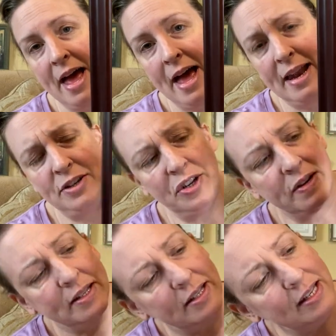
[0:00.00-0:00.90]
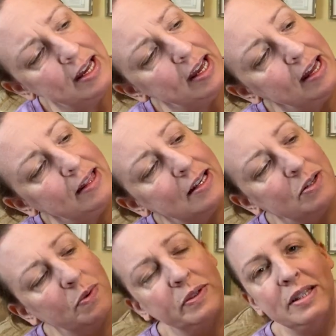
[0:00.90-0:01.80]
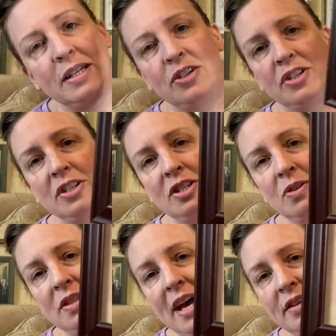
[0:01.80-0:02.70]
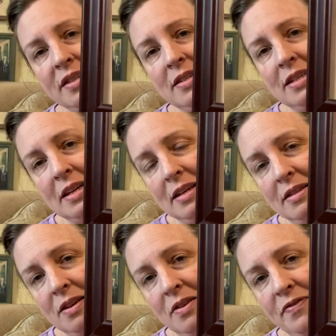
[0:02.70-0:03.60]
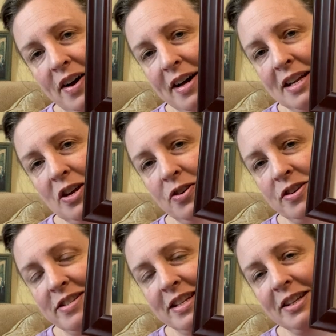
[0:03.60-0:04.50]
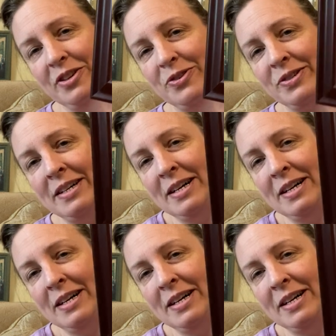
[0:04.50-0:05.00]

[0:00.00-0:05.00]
And as you can see, this one was stitched in 2010, so the font here is a little,